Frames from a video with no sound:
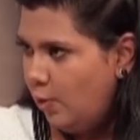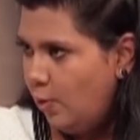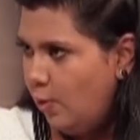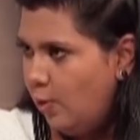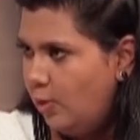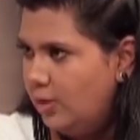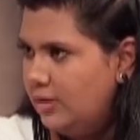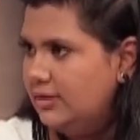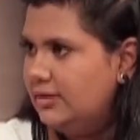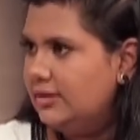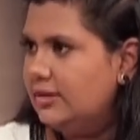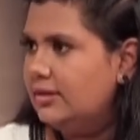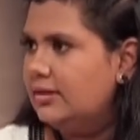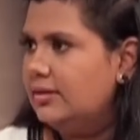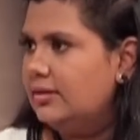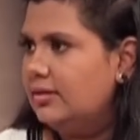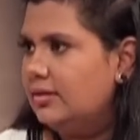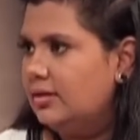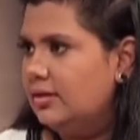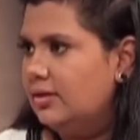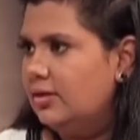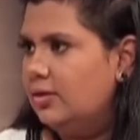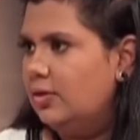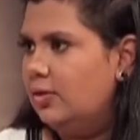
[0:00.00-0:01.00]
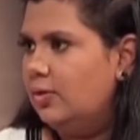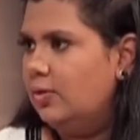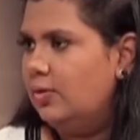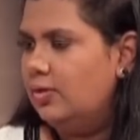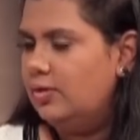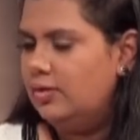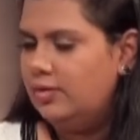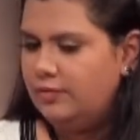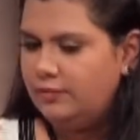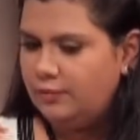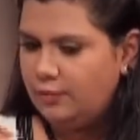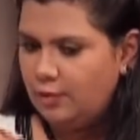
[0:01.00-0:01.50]
all
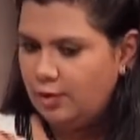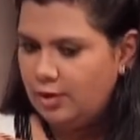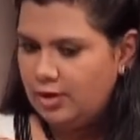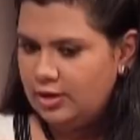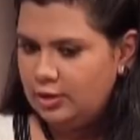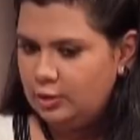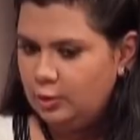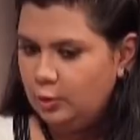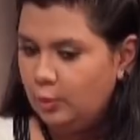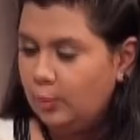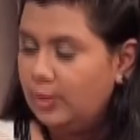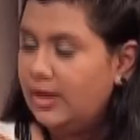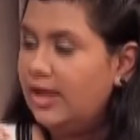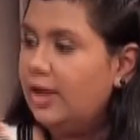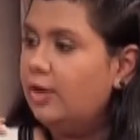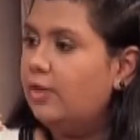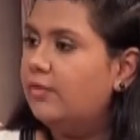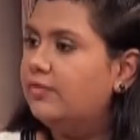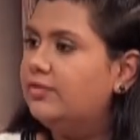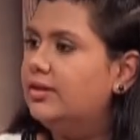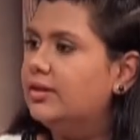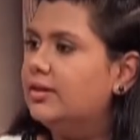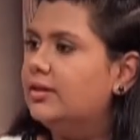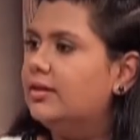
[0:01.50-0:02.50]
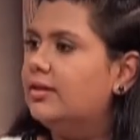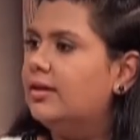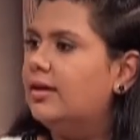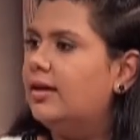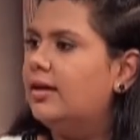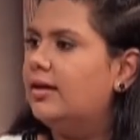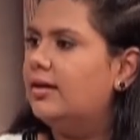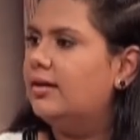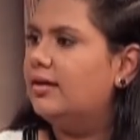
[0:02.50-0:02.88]
the for loading of the